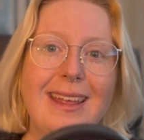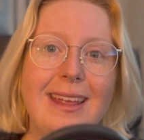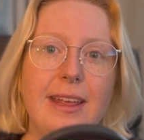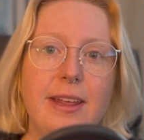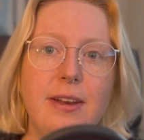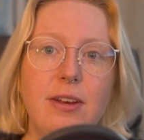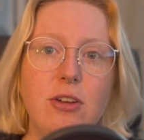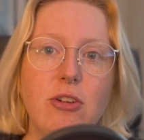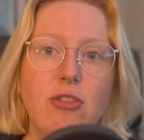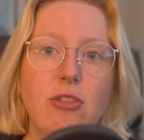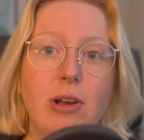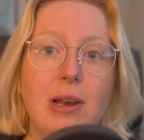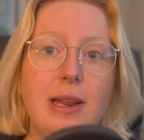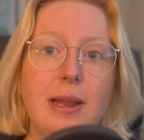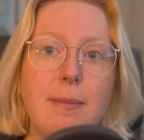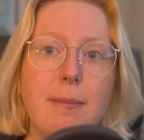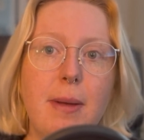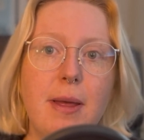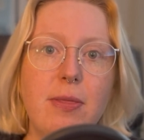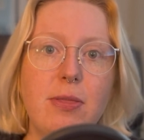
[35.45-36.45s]

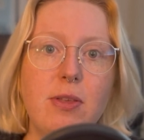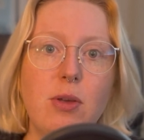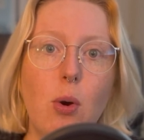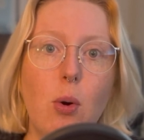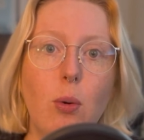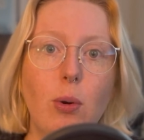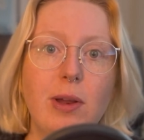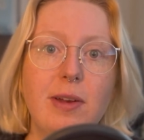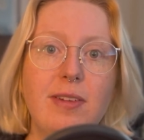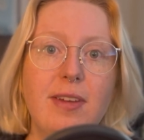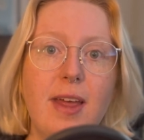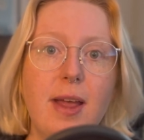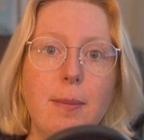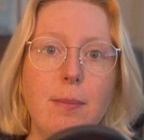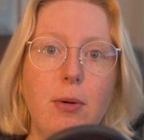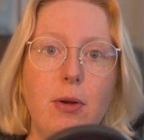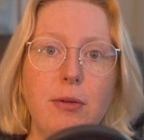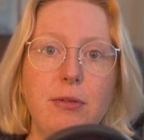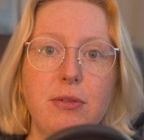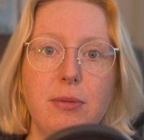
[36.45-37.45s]
initially made the whole attack
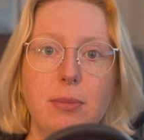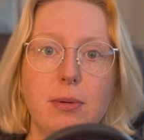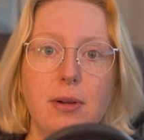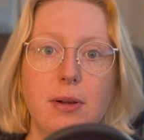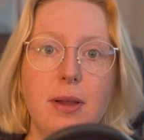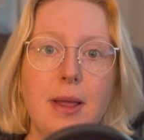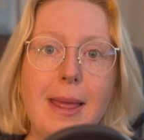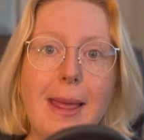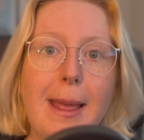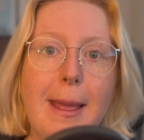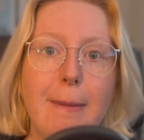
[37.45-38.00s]
possible